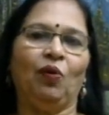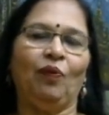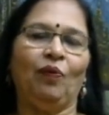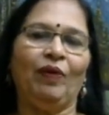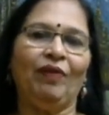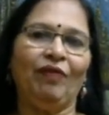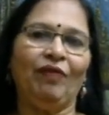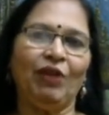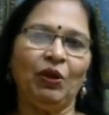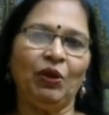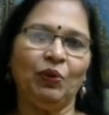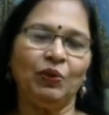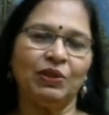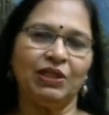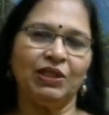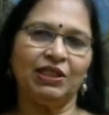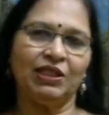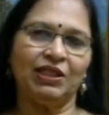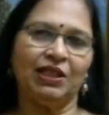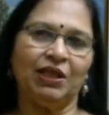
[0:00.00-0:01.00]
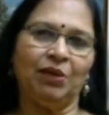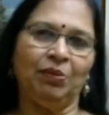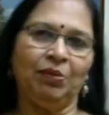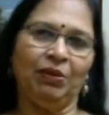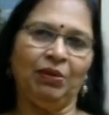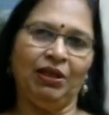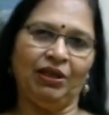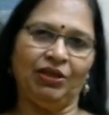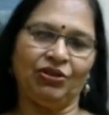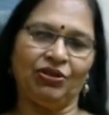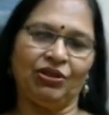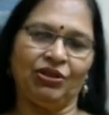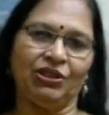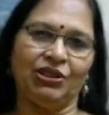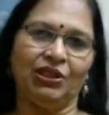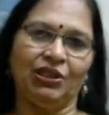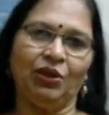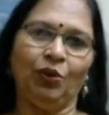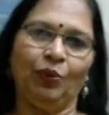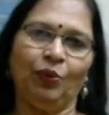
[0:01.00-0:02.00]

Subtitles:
When we use the term literature,